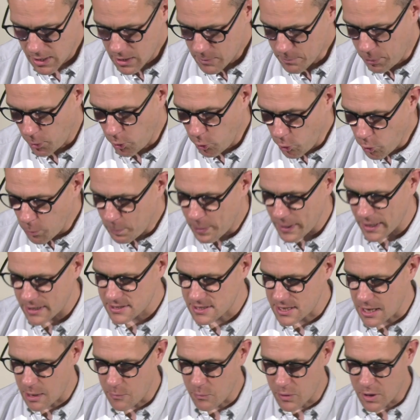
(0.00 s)
Paul
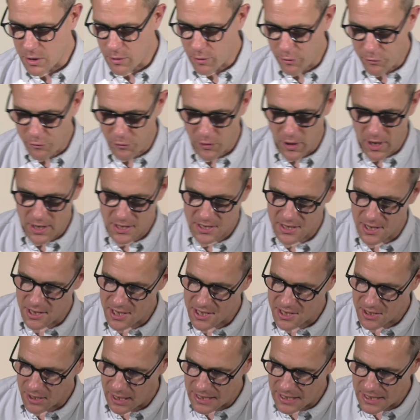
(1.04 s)
picks up when he refers to this